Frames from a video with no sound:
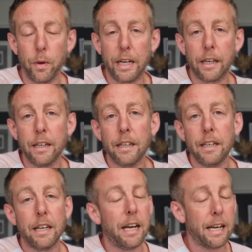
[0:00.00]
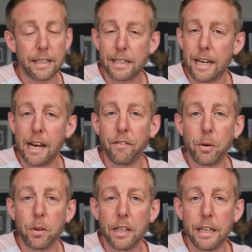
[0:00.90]
week. As I say,
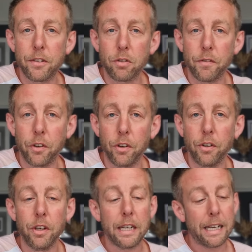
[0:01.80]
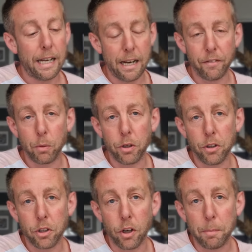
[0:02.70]
everyone leaves a review and everyone
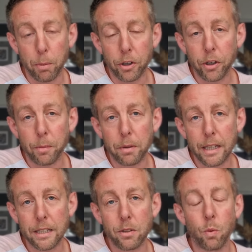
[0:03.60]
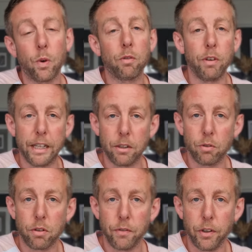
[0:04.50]
who's going to book your place will read
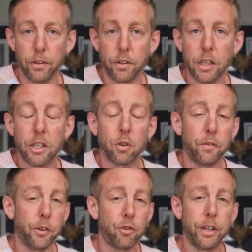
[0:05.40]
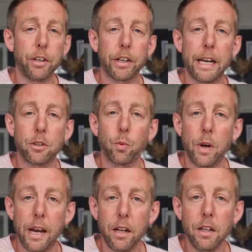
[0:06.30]
those reviews. So if you treat your guests
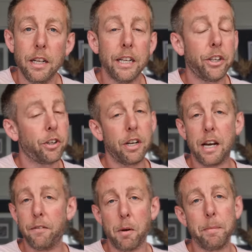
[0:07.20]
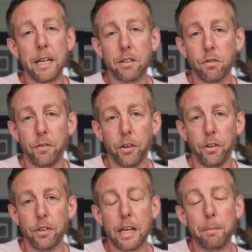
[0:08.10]
well, you're going to have amazing
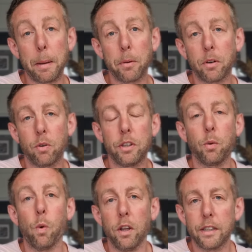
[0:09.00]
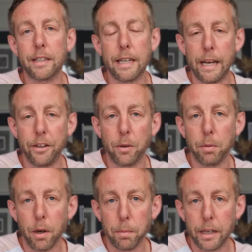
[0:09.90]
reviews and people are going to want to stay in your
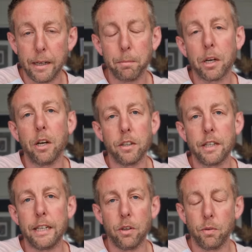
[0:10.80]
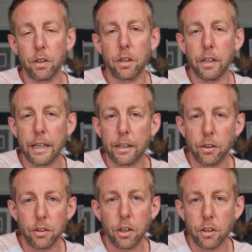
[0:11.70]
property because they know they're going to get
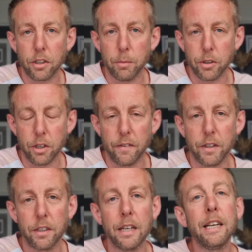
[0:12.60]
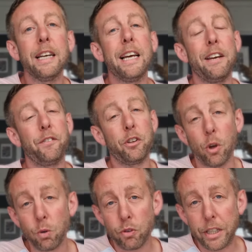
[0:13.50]
good customer service. If you
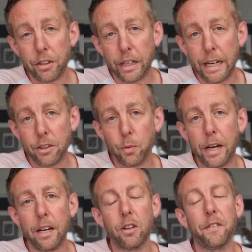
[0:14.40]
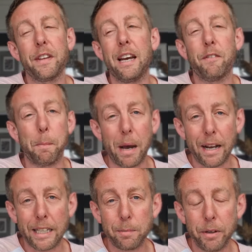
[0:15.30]
don't treat your guests well or if they have a
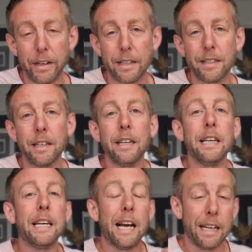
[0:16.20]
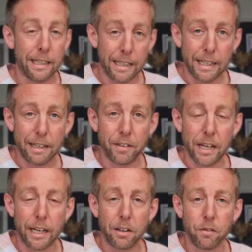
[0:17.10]
bad experience and they leave a
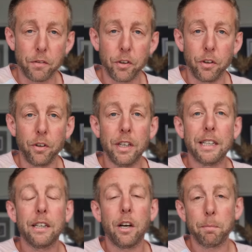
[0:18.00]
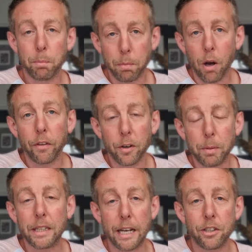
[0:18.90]
negative review, other
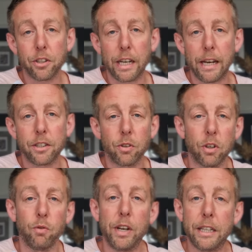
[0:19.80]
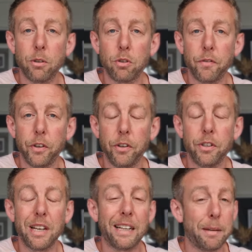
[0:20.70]
potential guests are going to read those
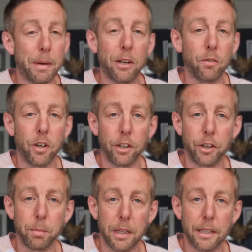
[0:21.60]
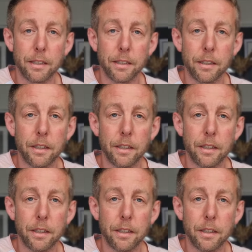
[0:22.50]
reviews and they might overlook your place.